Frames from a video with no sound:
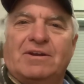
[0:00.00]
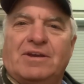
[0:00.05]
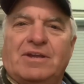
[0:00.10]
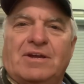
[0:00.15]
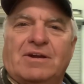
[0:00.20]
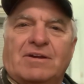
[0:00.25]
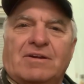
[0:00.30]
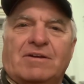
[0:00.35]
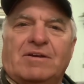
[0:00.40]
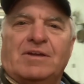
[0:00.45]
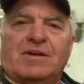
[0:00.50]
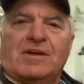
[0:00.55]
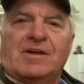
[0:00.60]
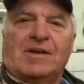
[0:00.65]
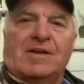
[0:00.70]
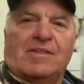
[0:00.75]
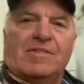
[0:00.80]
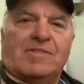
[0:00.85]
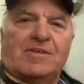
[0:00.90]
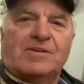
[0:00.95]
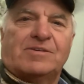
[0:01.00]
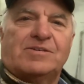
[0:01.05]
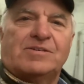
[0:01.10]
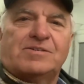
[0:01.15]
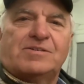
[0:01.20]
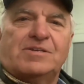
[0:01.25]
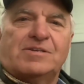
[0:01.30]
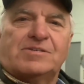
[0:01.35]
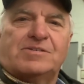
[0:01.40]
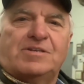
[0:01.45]
in here. This
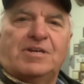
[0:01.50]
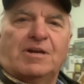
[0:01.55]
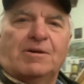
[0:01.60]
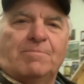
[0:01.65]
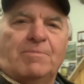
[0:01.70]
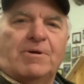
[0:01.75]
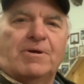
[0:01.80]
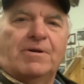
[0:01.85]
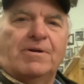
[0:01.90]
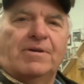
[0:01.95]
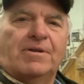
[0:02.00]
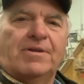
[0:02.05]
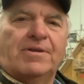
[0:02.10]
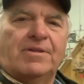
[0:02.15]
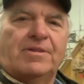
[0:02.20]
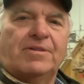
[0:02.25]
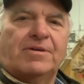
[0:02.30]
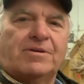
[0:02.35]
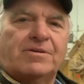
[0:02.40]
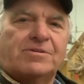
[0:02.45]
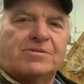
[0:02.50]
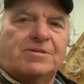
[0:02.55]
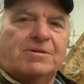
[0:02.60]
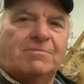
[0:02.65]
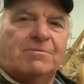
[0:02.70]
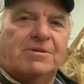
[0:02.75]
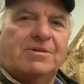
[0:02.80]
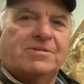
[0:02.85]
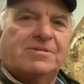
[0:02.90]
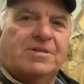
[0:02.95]
is his deer barn. Look at
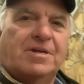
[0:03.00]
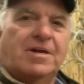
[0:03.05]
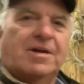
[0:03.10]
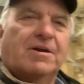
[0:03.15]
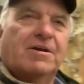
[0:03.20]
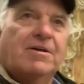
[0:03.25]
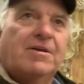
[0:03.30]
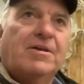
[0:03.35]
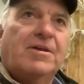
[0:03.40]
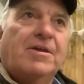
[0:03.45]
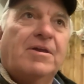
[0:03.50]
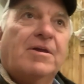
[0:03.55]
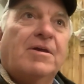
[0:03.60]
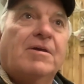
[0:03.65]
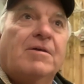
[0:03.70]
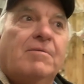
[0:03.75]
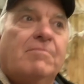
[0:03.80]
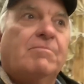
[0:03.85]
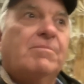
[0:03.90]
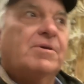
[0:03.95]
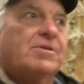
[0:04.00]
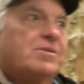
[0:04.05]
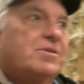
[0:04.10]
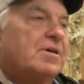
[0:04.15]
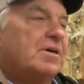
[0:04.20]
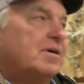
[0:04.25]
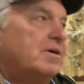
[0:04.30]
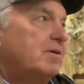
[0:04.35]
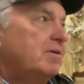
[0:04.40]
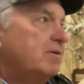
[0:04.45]
some of these deer. But
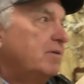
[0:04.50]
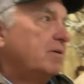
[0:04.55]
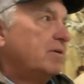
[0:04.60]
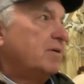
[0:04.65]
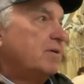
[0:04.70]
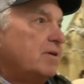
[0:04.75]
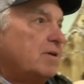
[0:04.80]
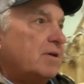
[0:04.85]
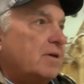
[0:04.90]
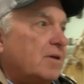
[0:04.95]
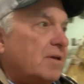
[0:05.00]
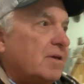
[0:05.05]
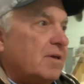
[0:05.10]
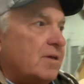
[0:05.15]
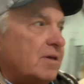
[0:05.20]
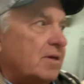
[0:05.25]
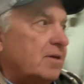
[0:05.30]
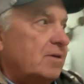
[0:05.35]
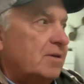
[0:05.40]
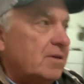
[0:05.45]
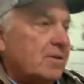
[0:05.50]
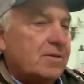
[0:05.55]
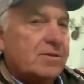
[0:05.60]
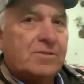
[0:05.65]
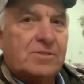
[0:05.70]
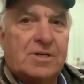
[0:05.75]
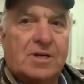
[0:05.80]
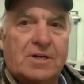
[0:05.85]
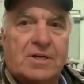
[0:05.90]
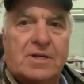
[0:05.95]
uh,
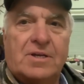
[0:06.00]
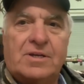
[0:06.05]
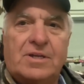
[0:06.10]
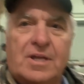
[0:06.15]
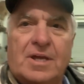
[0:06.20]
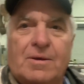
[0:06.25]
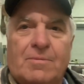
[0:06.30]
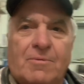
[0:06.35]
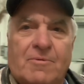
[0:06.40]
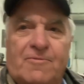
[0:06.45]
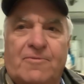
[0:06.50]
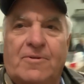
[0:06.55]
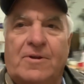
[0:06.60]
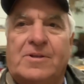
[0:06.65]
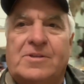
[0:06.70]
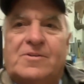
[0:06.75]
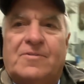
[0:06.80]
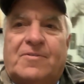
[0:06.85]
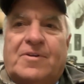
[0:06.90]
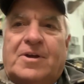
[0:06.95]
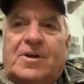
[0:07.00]
Chuck and Deb are friends of